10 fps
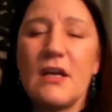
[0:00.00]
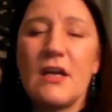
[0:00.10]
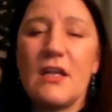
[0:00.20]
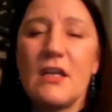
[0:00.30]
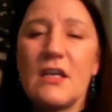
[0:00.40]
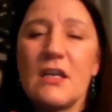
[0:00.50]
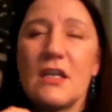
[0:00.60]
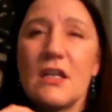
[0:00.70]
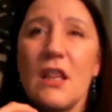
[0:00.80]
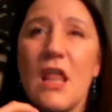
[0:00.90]
And
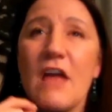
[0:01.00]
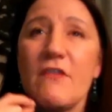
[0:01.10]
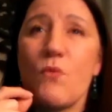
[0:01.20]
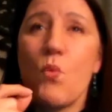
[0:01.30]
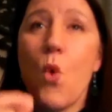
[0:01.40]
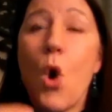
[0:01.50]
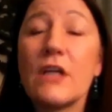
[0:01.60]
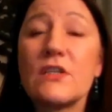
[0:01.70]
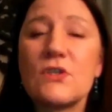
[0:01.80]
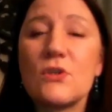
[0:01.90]
life
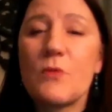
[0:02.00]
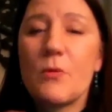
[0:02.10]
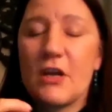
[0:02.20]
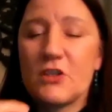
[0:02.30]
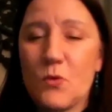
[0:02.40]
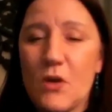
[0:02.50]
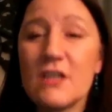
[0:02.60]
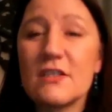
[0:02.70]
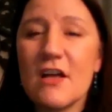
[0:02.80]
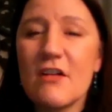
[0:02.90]
wants to perpetuate
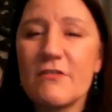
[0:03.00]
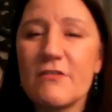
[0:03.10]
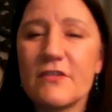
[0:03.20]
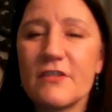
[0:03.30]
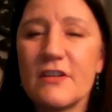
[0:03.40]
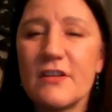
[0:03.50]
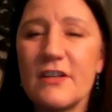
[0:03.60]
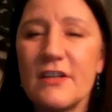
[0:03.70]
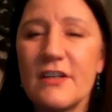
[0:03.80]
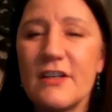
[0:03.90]
itself.
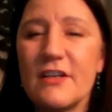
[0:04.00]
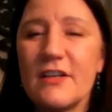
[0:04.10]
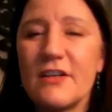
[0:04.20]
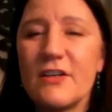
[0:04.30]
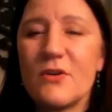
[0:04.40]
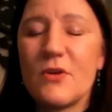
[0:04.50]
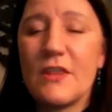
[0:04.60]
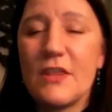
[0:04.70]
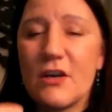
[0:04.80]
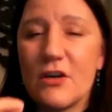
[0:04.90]

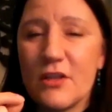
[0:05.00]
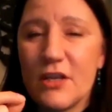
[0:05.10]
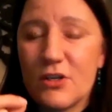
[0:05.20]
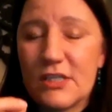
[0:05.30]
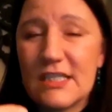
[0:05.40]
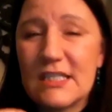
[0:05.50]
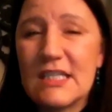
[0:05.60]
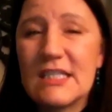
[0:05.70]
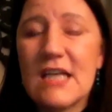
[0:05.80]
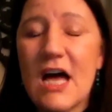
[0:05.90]
Right? There's this
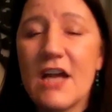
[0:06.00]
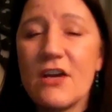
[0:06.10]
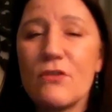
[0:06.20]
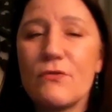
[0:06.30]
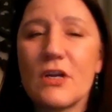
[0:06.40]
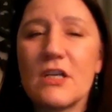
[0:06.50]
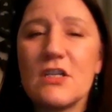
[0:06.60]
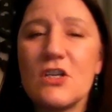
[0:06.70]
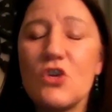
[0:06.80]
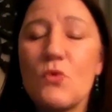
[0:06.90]
desire for
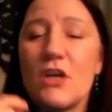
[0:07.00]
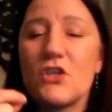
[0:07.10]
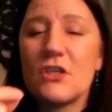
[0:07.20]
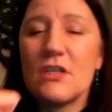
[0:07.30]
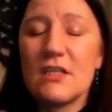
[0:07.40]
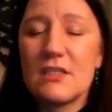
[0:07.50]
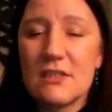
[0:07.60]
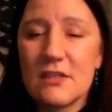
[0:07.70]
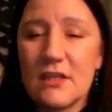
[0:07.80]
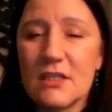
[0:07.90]
continuation
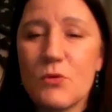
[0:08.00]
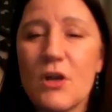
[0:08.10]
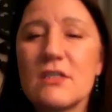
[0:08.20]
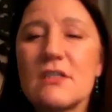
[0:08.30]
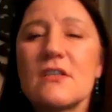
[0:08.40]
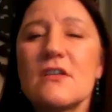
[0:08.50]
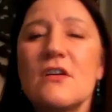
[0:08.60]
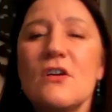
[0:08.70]
that's expressed